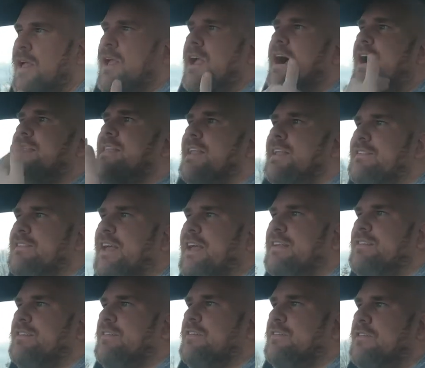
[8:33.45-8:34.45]
And then it
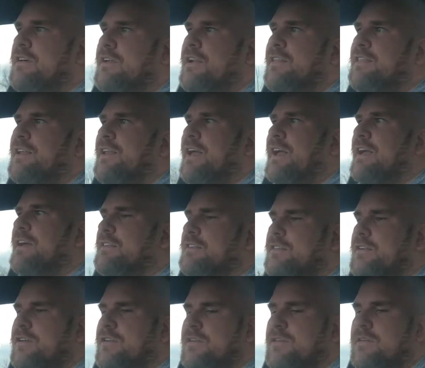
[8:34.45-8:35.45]
takes on another layer.
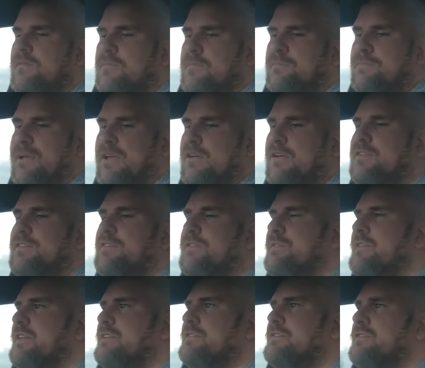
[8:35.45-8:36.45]
So because of
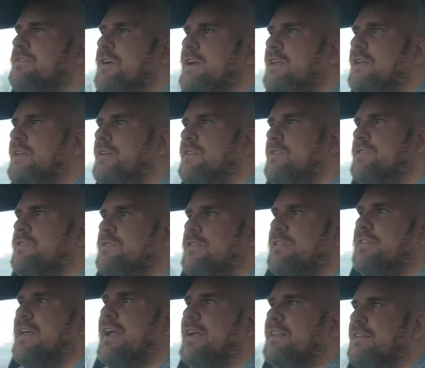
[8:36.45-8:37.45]
this screen and all the
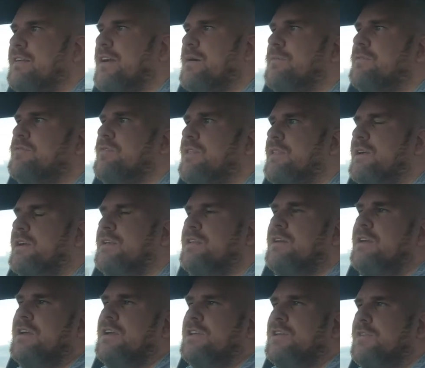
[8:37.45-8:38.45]
tech that comes with it,
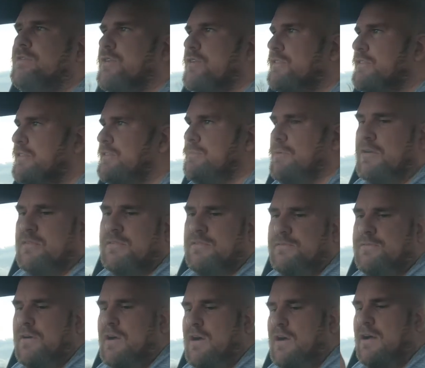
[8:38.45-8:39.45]
you've got
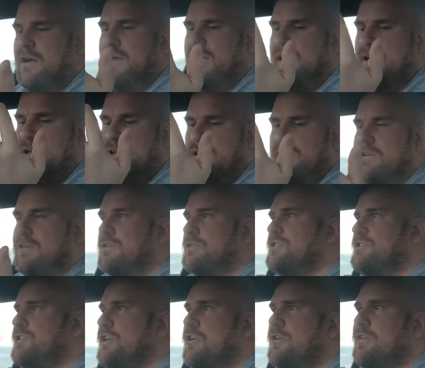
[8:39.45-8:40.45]
Spotify, you've got
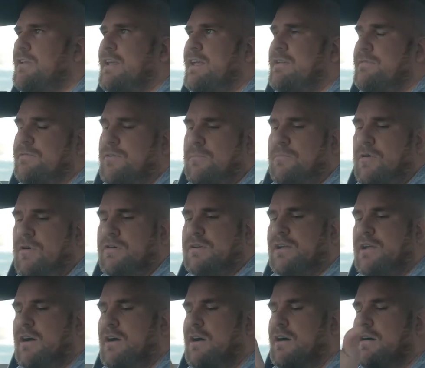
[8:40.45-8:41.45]
TuneIn for
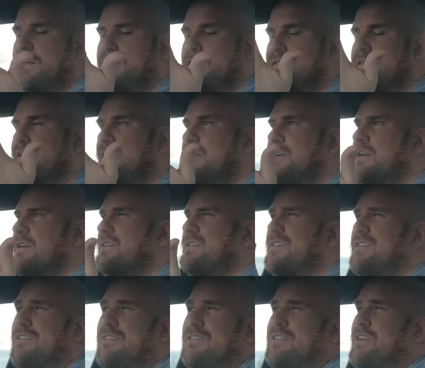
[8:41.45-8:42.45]
podcasts,
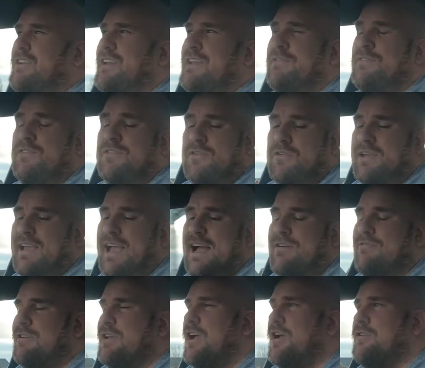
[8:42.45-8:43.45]
you can even do
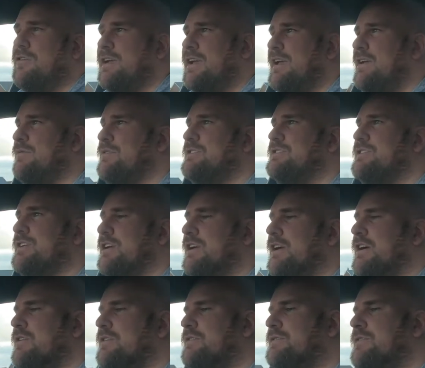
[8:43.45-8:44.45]
karaoke, which the
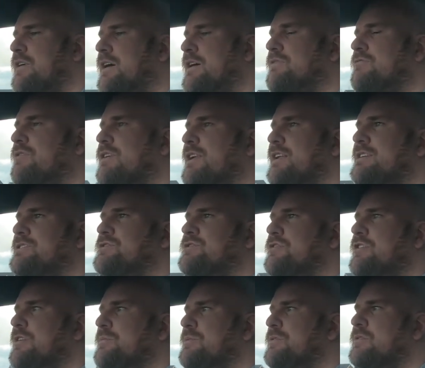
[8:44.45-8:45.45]
girls find really
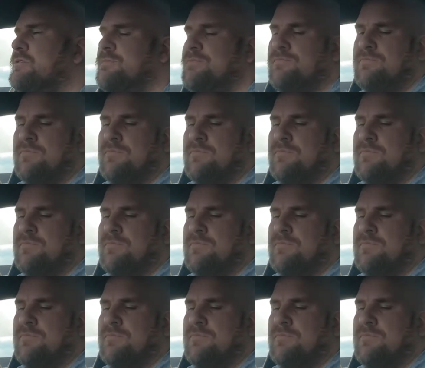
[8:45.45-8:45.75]
enjoyable.